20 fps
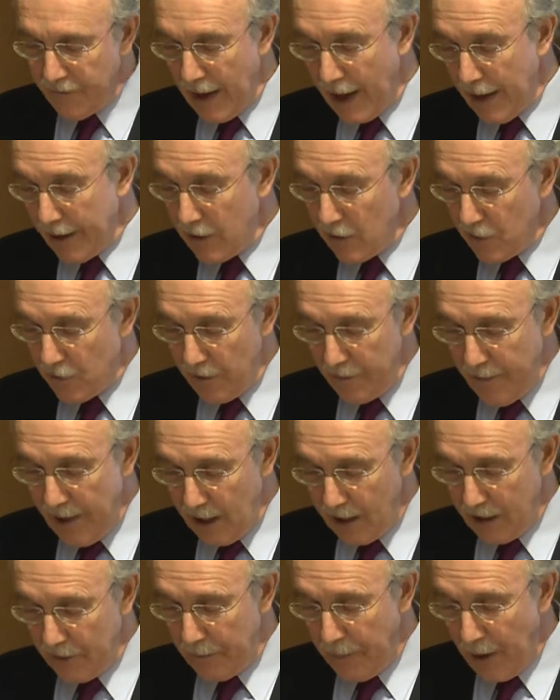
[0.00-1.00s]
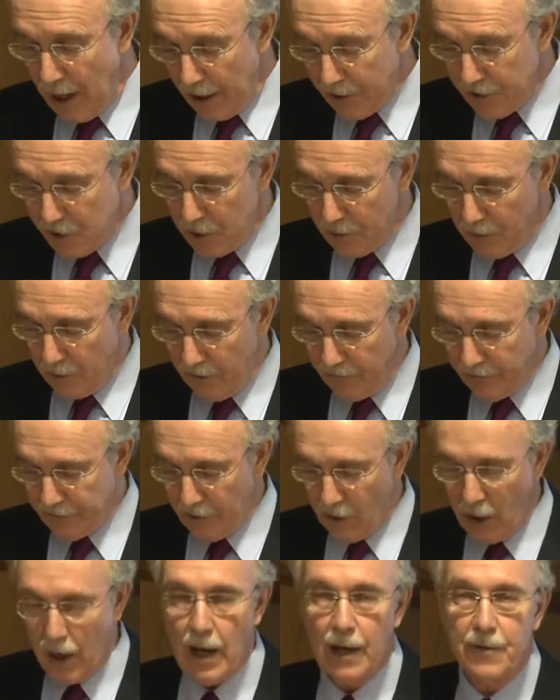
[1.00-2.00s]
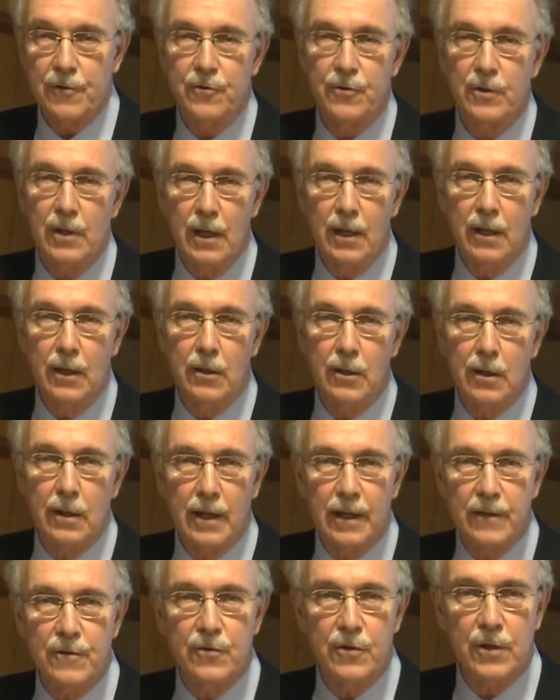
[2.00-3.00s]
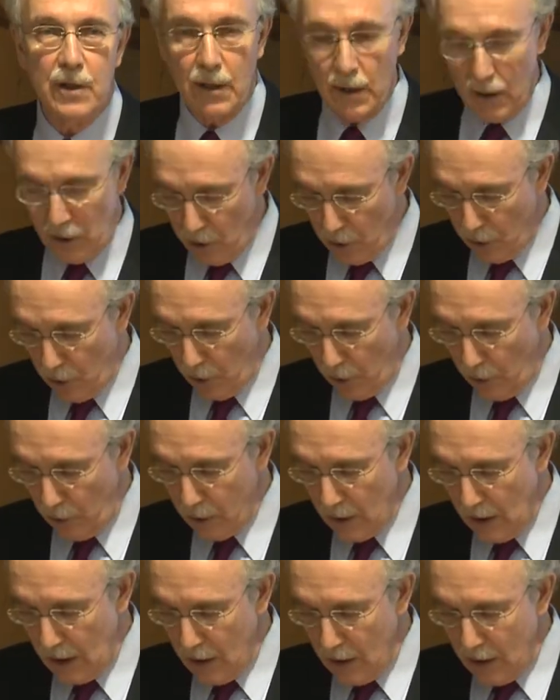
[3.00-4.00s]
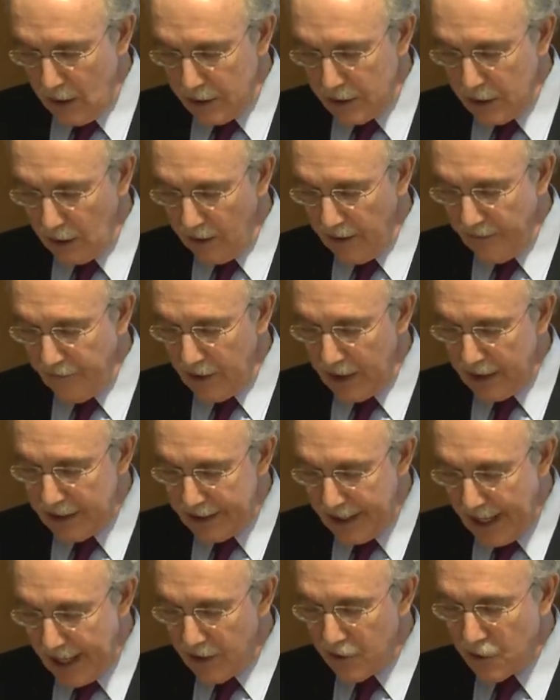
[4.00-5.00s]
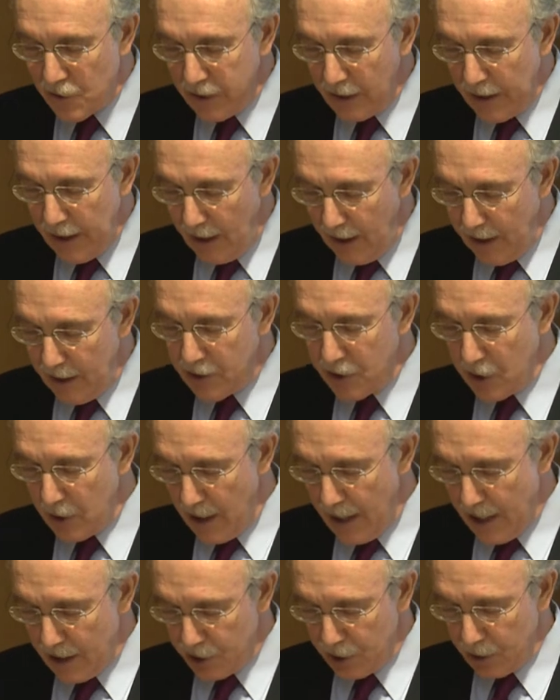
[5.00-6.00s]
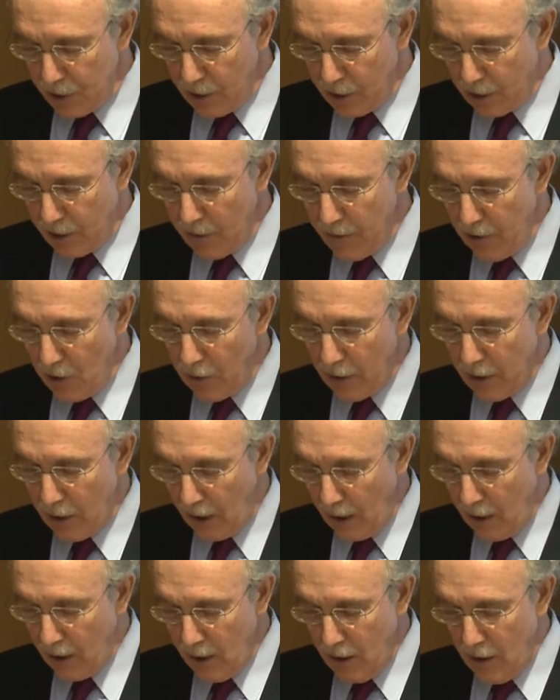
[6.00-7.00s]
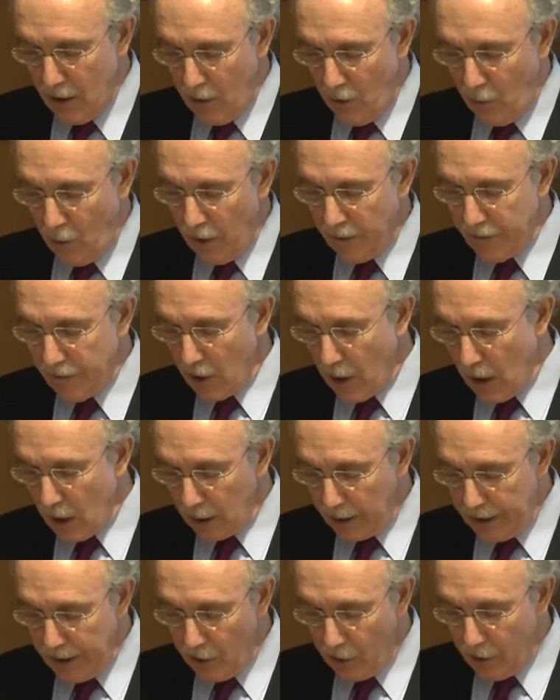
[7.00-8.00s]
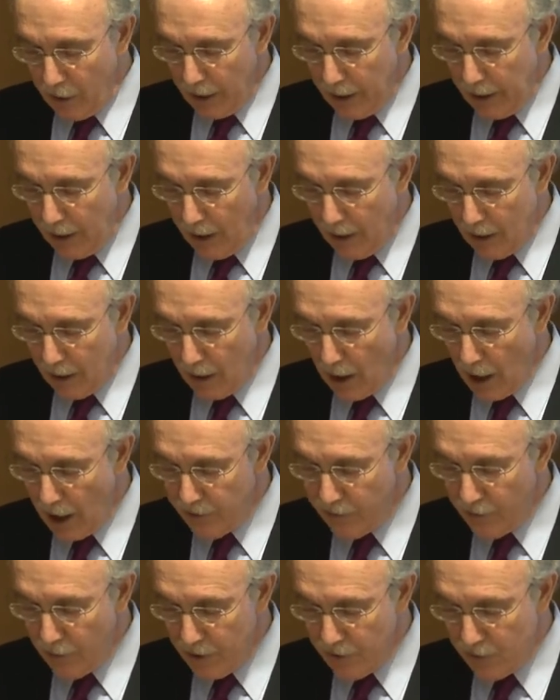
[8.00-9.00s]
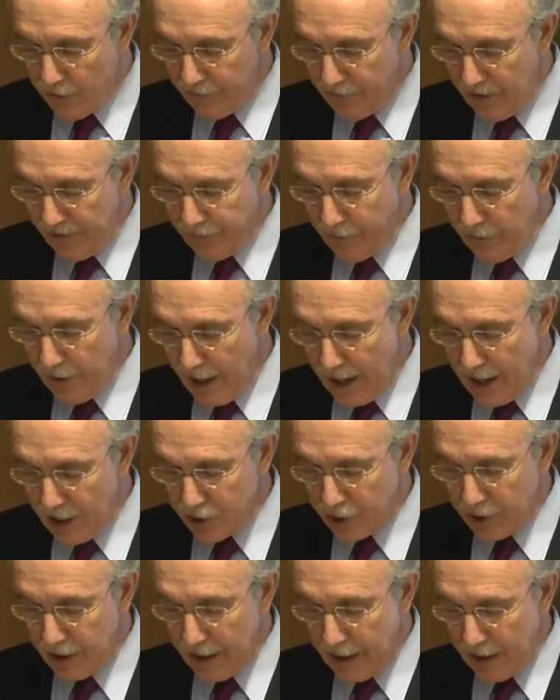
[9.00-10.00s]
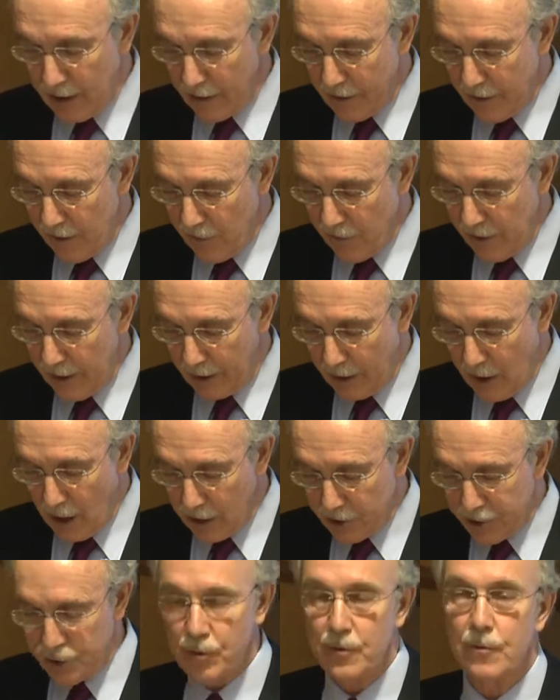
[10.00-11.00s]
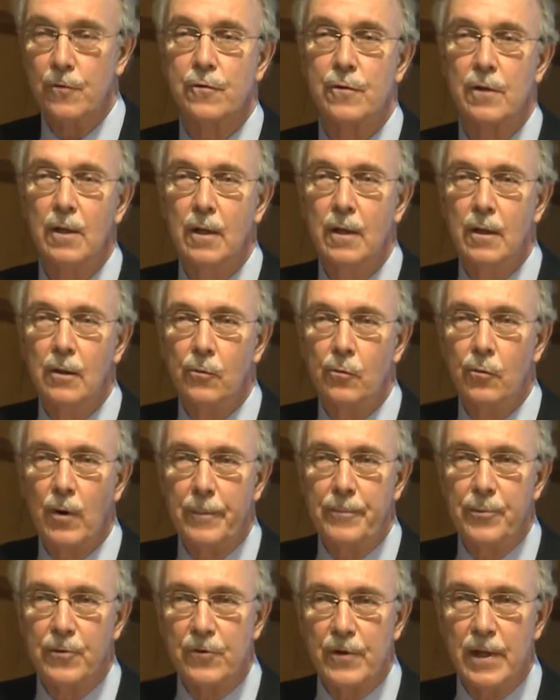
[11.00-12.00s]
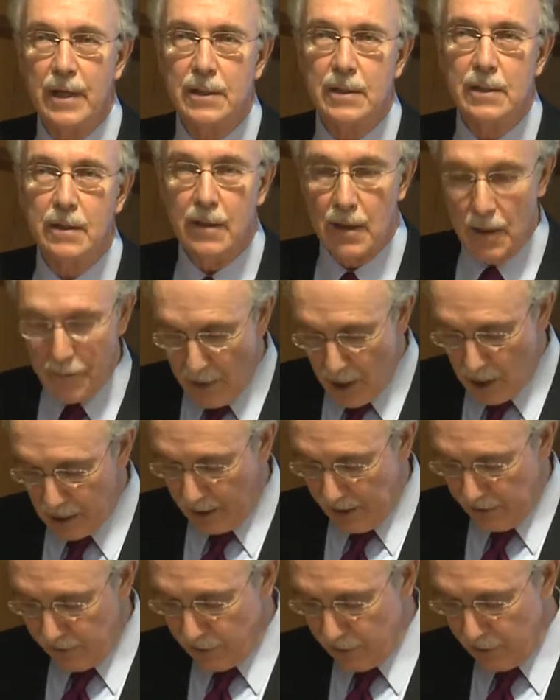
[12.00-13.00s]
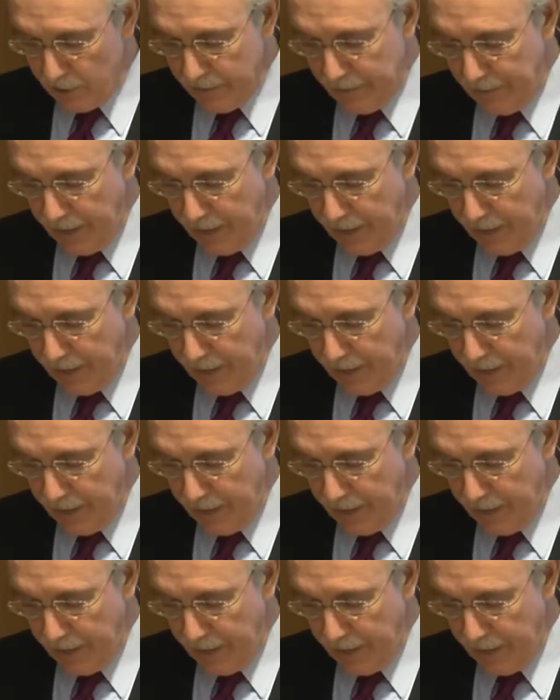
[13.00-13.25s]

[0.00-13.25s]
values that make it possible for us here at CEU to live in a densely international community where there are literally hundreds of different nationalities and cultures represented among us.